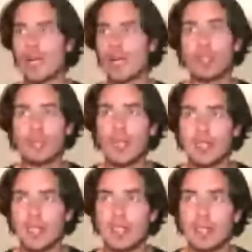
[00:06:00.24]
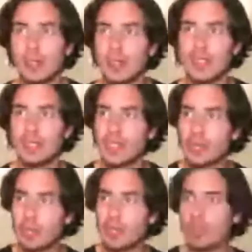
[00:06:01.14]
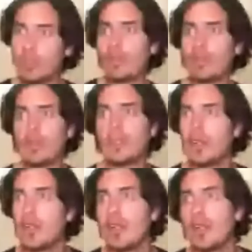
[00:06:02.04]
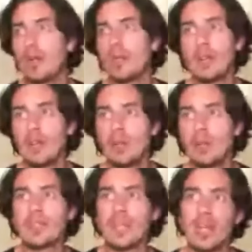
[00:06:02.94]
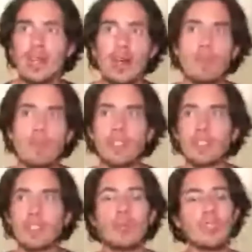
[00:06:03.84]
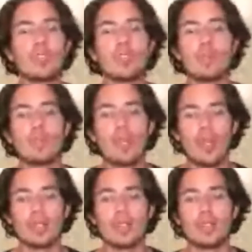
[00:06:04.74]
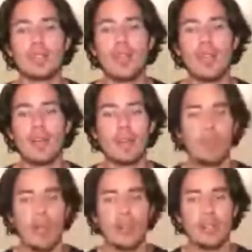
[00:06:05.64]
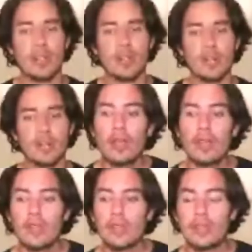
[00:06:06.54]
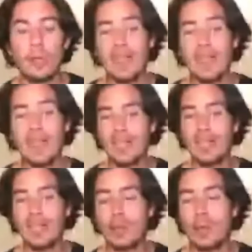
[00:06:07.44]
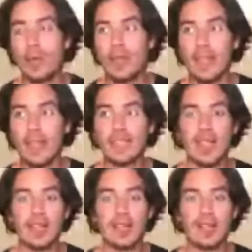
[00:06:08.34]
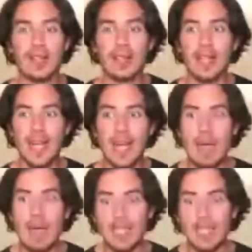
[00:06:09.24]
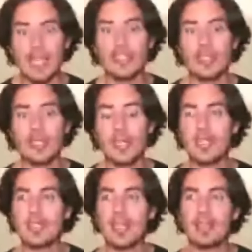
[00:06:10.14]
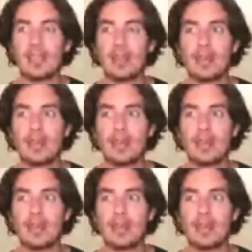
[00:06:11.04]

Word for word: as humanity, this is beautiful, what humans had accomplished, it was because of the pressure. So basically, one of the things that happen in nature is that